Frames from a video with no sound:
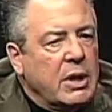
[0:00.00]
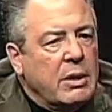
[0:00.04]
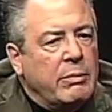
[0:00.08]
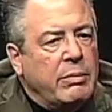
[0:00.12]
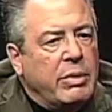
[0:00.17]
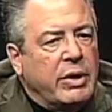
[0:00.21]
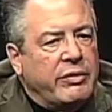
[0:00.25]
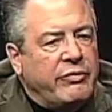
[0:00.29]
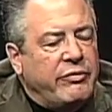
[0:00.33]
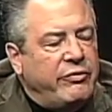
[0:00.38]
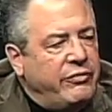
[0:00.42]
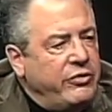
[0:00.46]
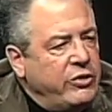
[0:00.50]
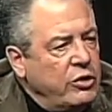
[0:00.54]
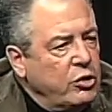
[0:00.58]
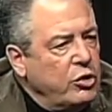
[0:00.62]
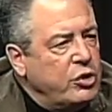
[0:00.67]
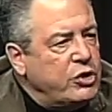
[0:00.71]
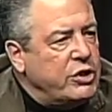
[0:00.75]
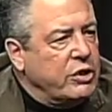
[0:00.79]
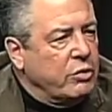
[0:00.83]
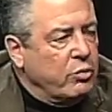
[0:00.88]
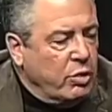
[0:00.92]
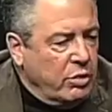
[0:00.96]
but
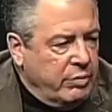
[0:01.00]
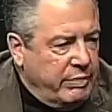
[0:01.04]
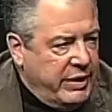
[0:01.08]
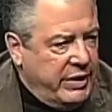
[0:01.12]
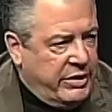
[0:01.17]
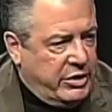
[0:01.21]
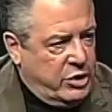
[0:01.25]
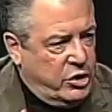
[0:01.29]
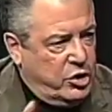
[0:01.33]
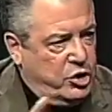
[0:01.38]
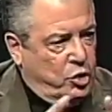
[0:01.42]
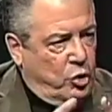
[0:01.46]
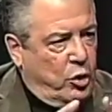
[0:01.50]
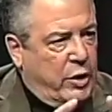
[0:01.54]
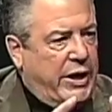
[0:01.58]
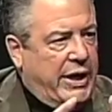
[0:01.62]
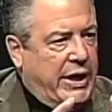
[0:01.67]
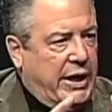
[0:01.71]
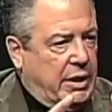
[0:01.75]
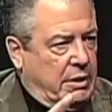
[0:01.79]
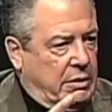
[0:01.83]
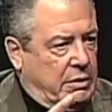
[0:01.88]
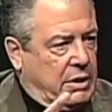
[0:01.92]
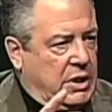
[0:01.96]
fusion would be the joining